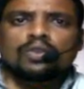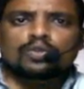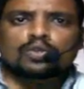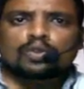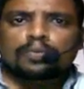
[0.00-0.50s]

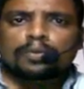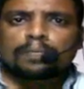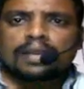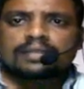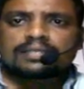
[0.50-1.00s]

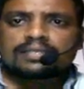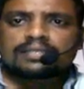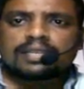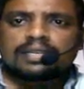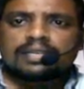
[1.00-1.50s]
Trophoblast
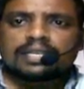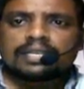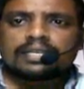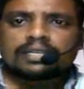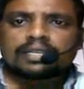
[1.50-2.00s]
cell
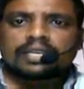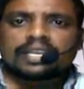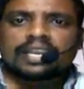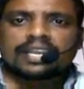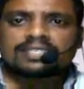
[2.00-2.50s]
layer
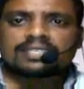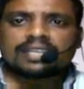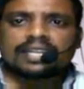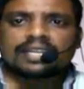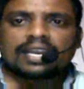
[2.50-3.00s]
gets
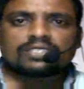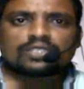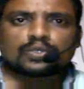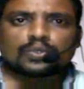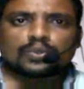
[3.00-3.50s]

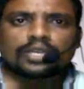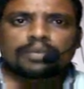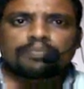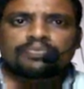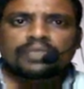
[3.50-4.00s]
attached to
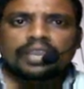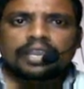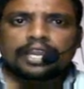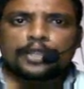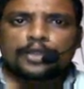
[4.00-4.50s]
the
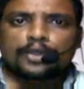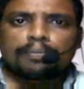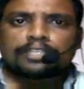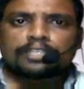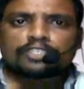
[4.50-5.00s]

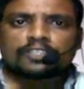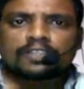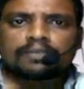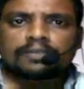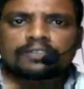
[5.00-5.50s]

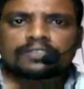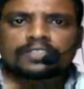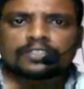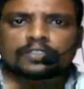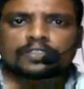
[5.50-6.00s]
endometrium of the
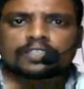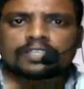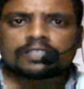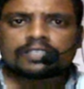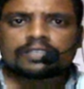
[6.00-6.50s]

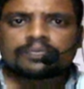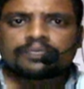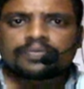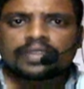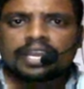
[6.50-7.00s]
uterus.
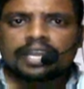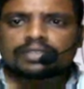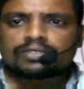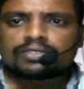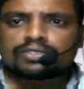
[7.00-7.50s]

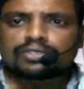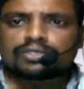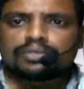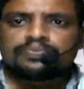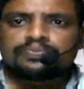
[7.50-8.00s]
Attached to,
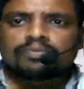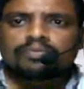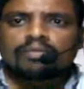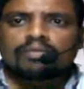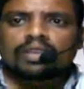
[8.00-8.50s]

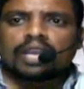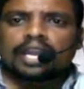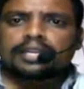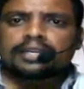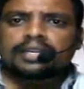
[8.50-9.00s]

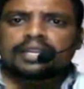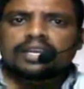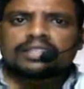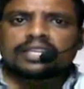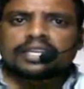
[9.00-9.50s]

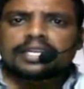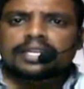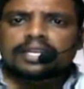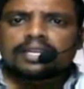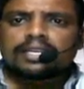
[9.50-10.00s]
and the
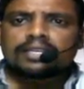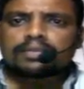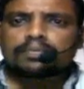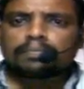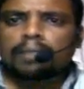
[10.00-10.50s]
inner layer
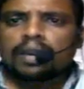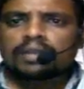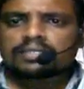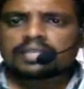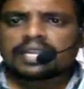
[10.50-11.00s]

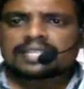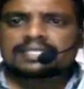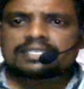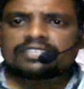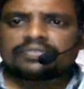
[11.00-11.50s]
mass gets
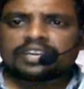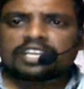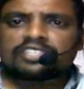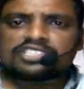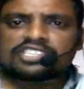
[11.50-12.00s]

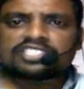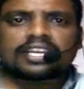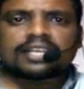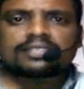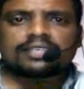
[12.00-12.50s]
differentiated
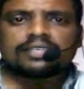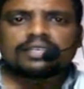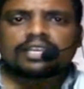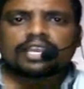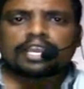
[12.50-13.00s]
as a
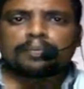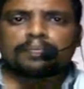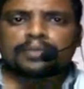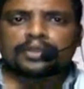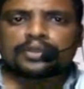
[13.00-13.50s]

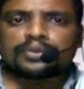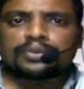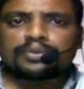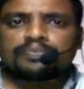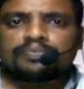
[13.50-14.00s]
embryo.